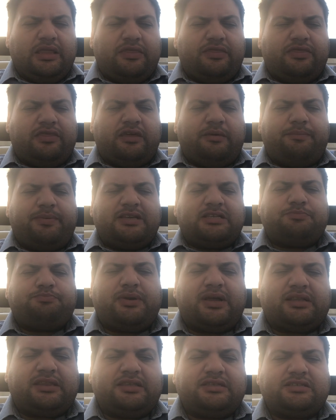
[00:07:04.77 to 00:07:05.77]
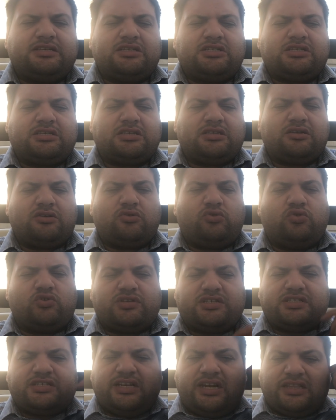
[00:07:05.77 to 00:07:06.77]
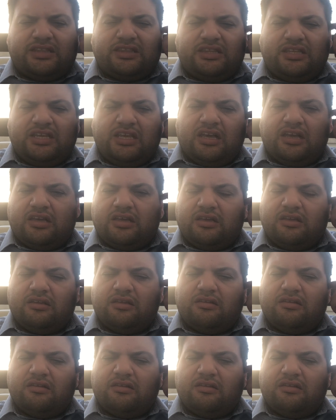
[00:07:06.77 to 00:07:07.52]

the best practices consulting